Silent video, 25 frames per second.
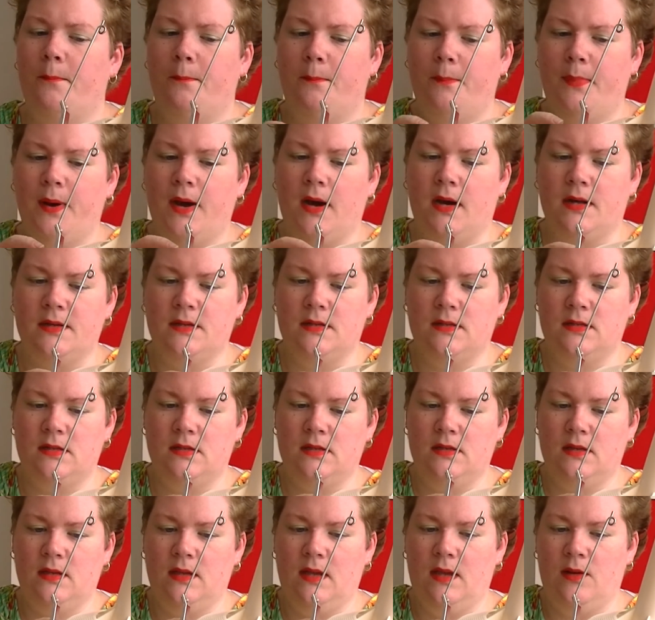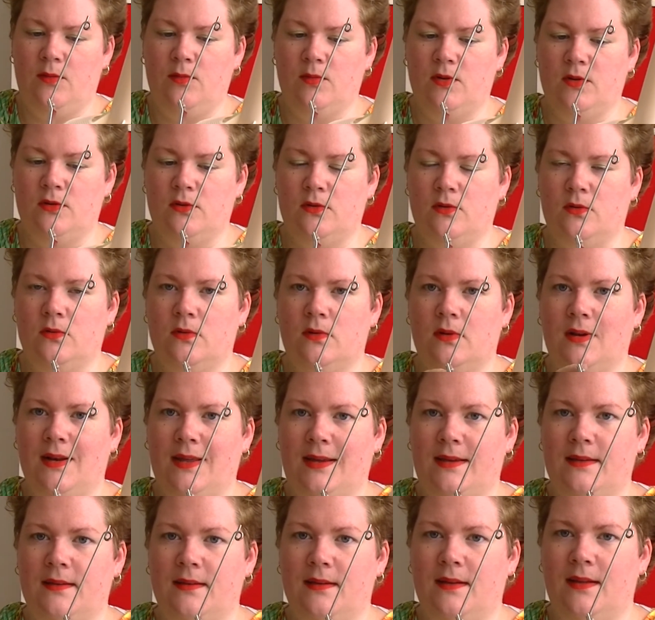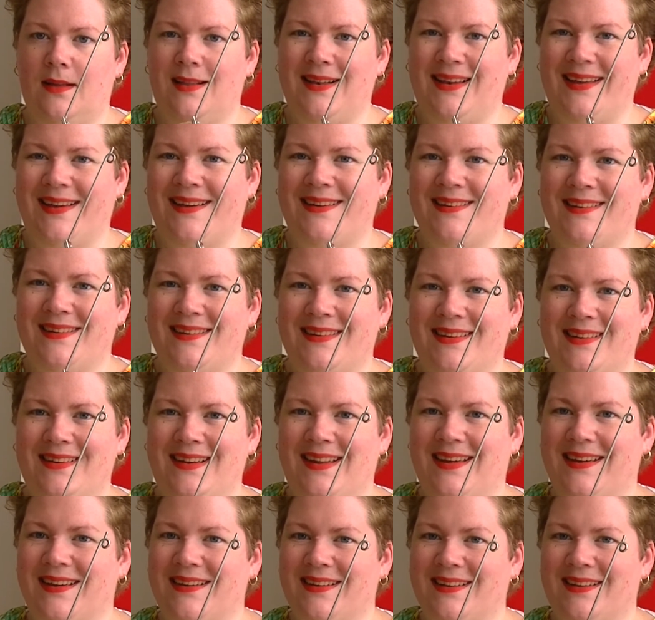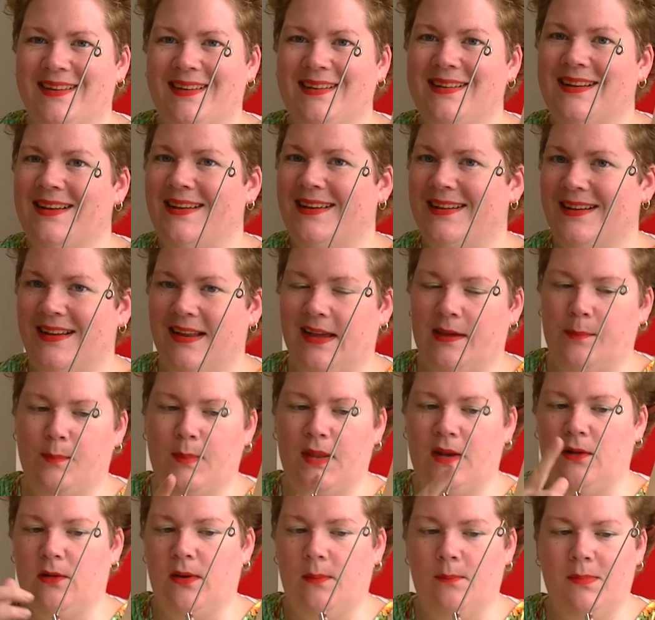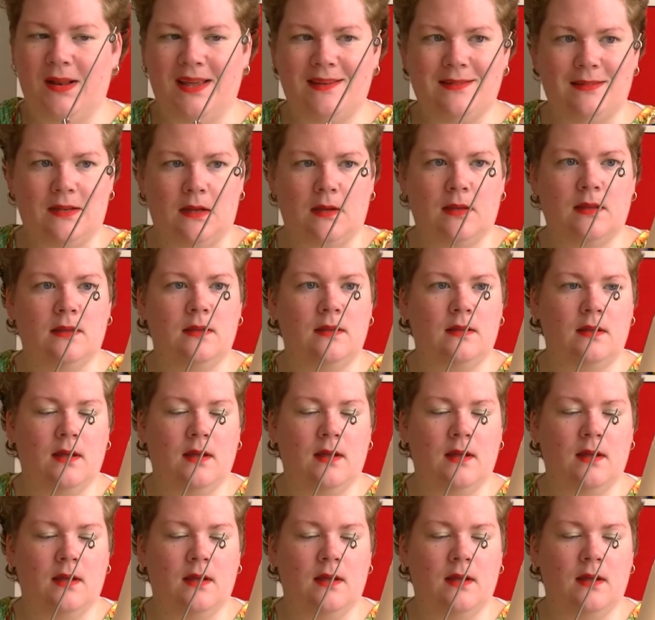but it would do click, click, click, click like metal and plastic